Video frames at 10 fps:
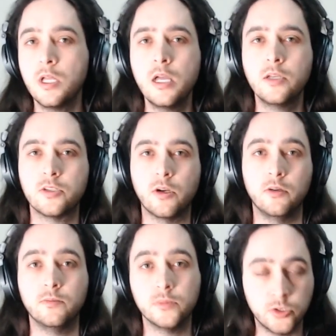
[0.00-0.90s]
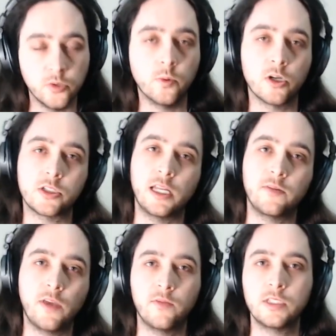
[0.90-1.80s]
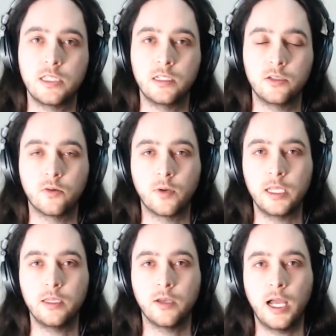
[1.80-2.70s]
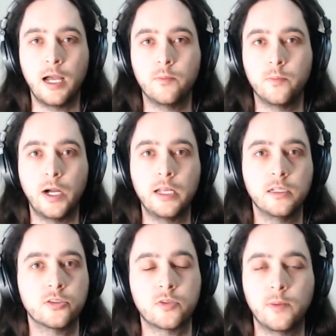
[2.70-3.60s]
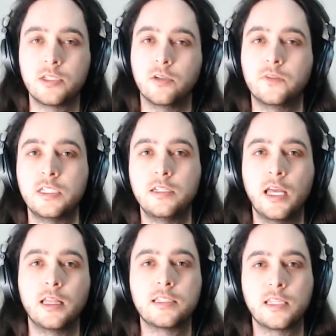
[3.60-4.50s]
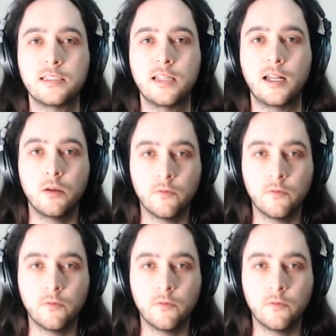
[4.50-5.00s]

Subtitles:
So do watch that if you haven't seen it already, but strap yourself in and let's get started.